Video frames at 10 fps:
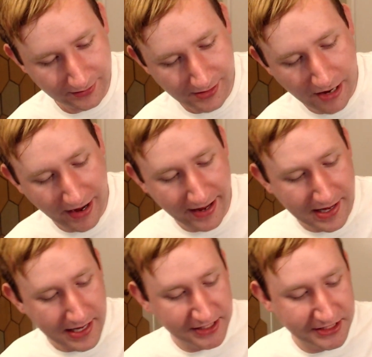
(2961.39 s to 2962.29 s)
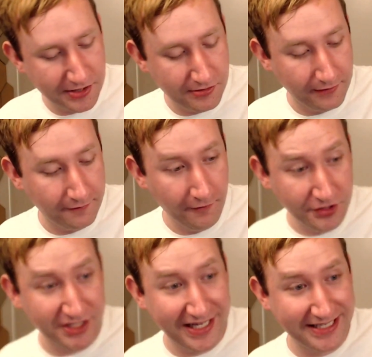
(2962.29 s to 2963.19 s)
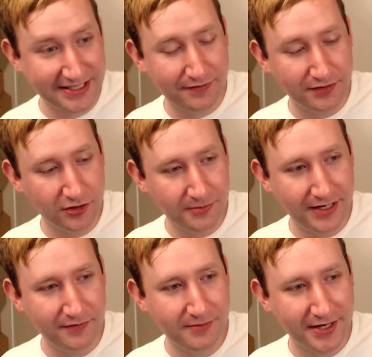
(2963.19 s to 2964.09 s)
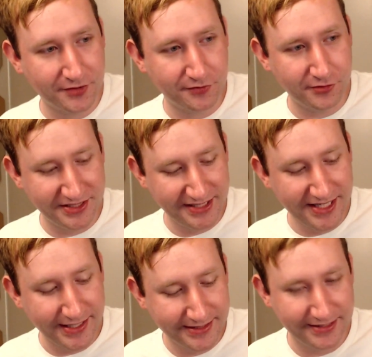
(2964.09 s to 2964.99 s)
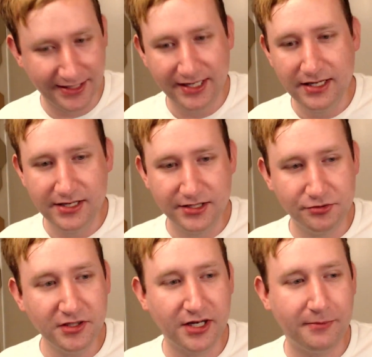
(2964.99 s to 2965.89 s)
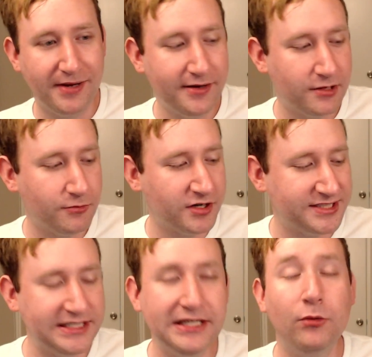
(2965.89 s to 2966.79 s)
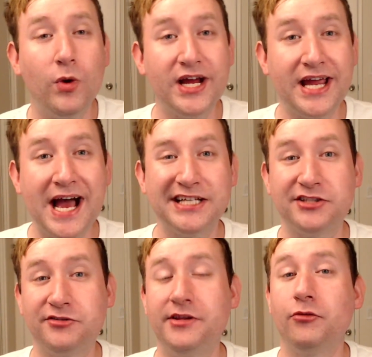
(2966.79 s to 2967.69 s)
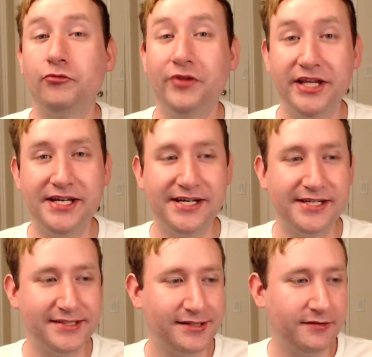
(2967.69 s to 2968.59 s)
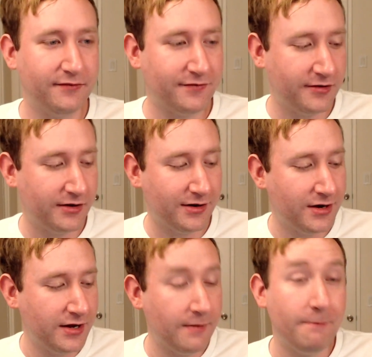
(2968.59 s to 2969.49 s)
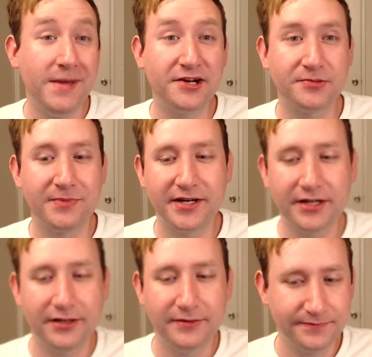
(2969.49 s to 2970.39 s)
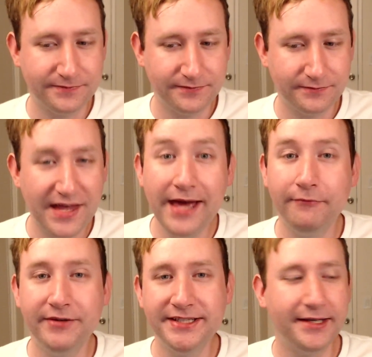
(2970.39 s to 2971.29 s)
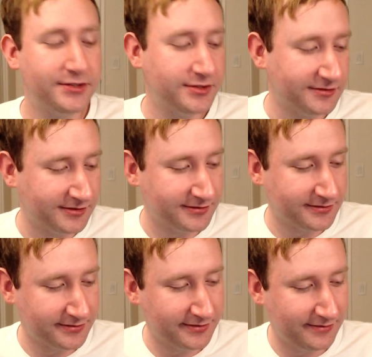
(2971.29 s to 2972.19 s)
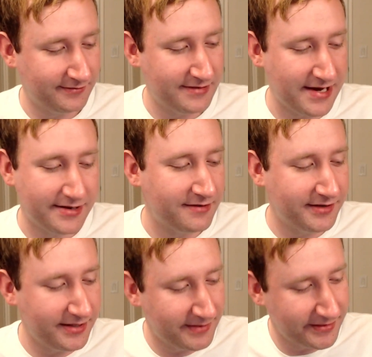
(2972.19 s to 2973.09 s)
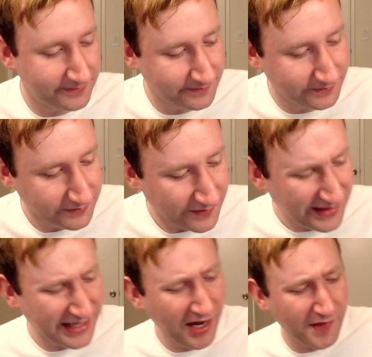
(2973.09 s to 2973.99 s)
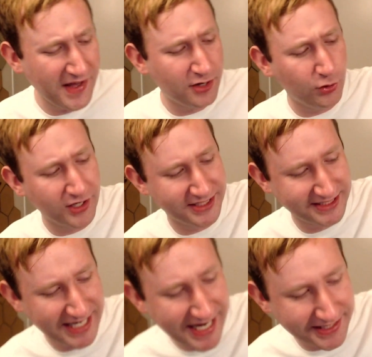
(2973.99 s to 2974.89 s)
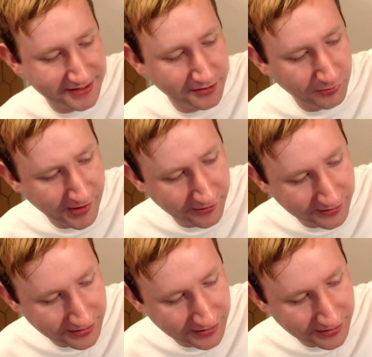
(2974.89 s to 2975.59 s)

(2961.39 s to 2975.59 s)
Okay, so fortunately I still have a little bit of the Maker's 46. So we're going to compare them. We're going to see what cask strength really does for Maker's Mark. And whiskey in general. No, not really, but God, that cork gets tight in this little bottle.